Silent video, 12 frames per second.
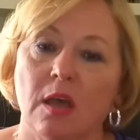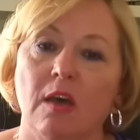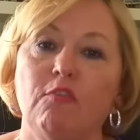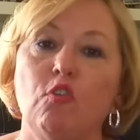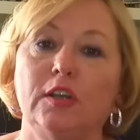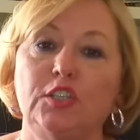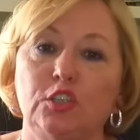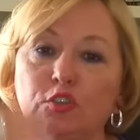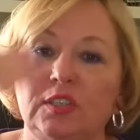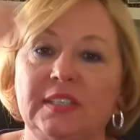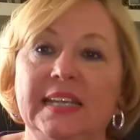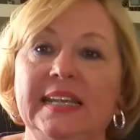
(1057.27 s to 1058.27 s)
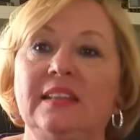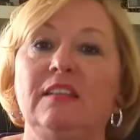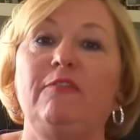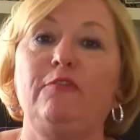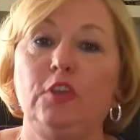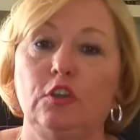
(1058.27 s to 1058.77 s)
of what you see in
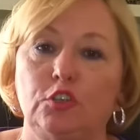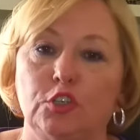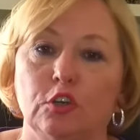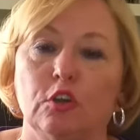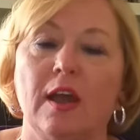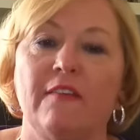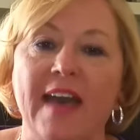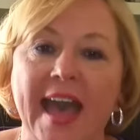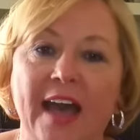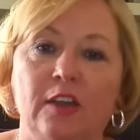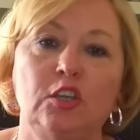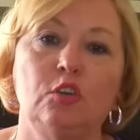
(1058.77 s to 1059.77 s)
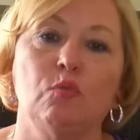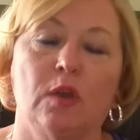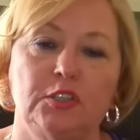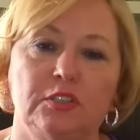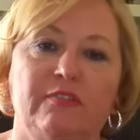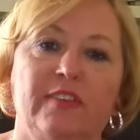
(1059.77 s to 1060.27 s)
the future of how you
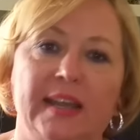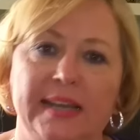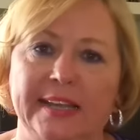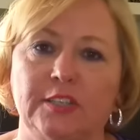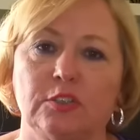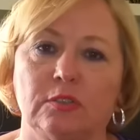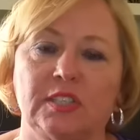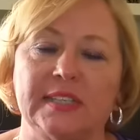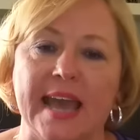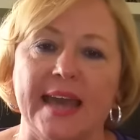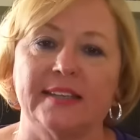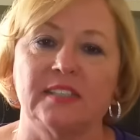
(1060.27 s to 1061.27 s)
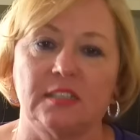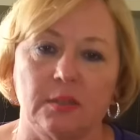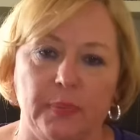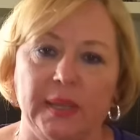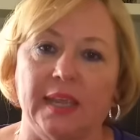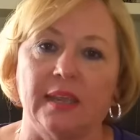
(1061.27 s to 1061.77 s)
want your financial status to
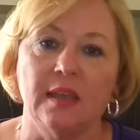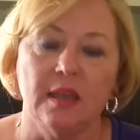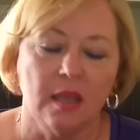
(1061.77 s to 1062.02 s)
be.